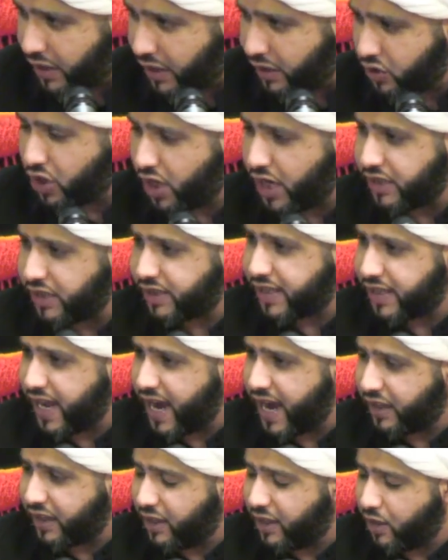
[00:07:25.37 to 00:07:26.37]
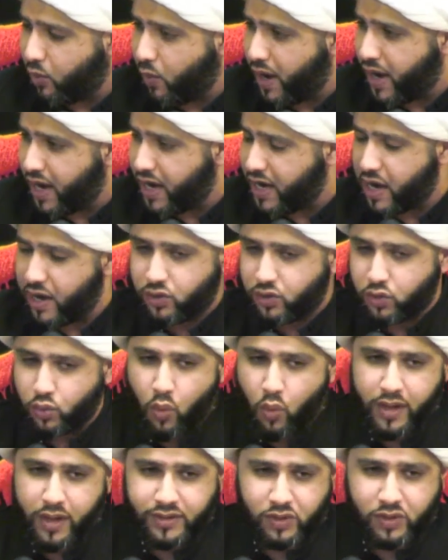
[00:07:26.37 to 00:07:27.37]
just like the way it
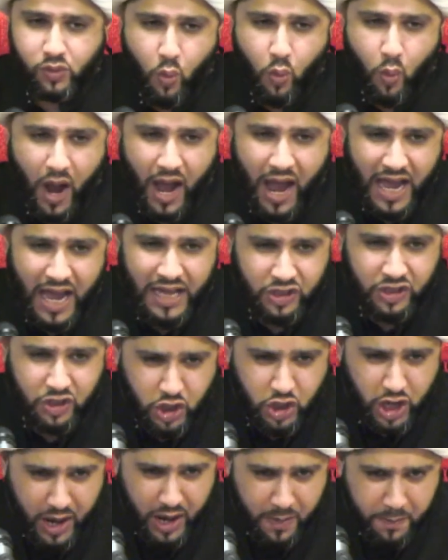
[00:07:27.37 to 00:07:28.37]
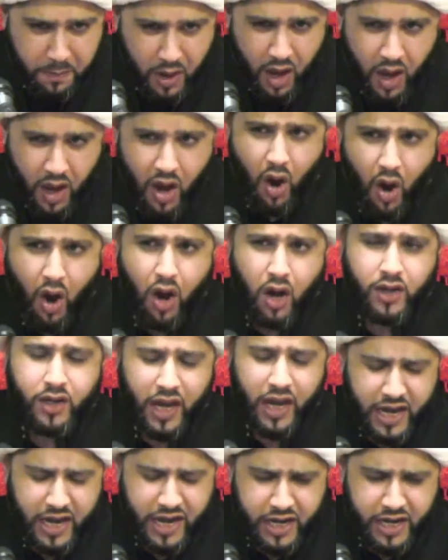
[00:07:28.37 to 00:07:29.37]
was wajib on
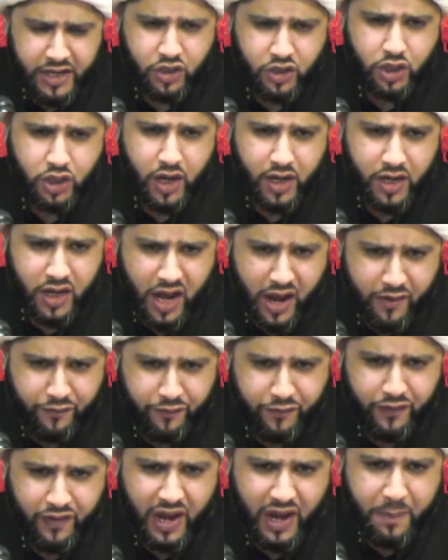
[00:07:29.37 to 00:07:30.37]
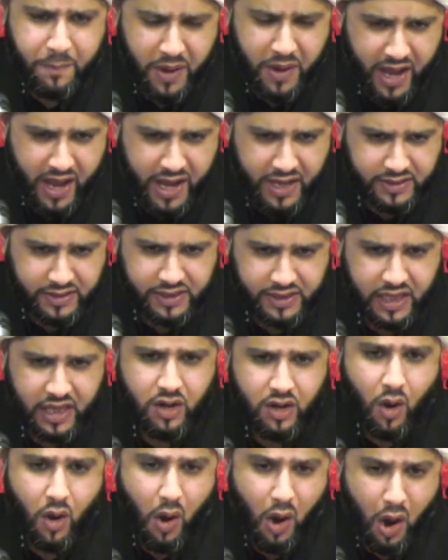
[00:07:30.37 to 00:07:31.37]
each and every
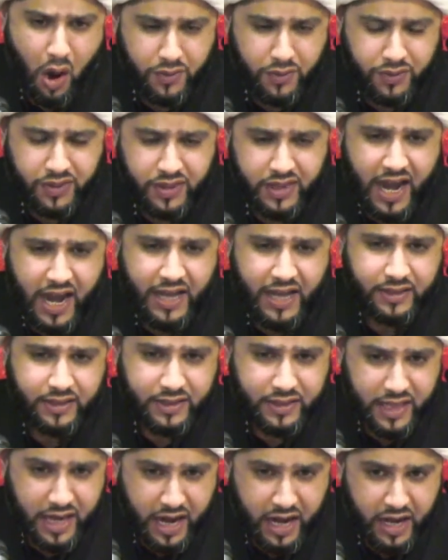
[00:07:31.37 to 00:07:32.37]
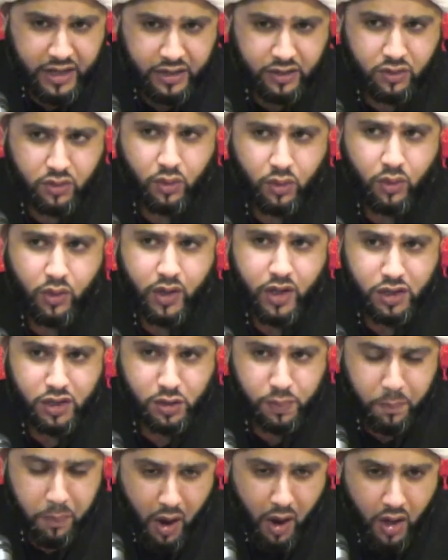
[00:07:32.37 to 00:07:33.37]
person on that day to
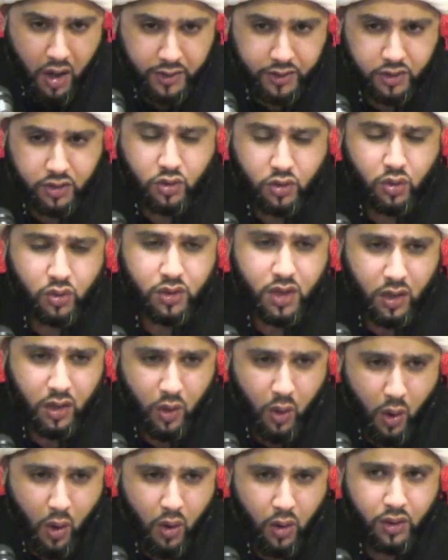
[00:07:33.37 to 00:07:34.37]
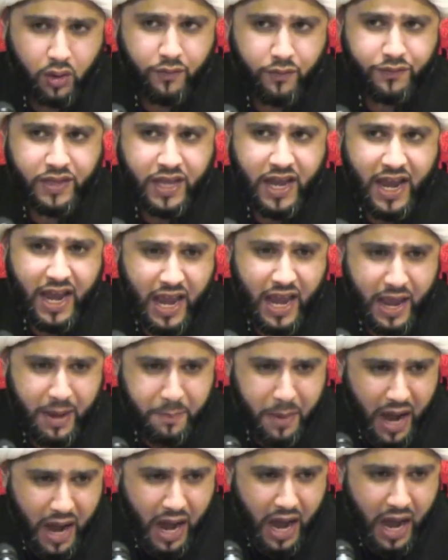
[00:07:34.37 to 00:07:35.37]
respond to the call of the
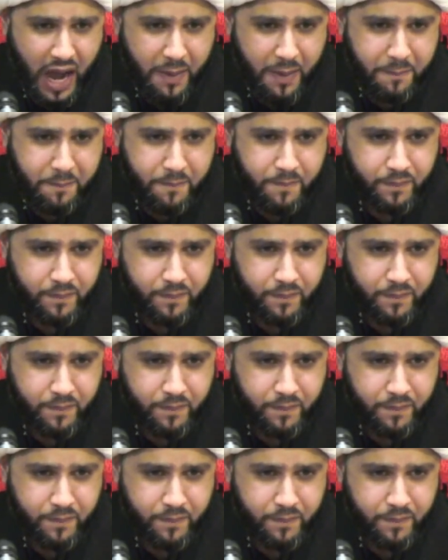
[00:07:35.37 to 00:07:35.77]
Imam,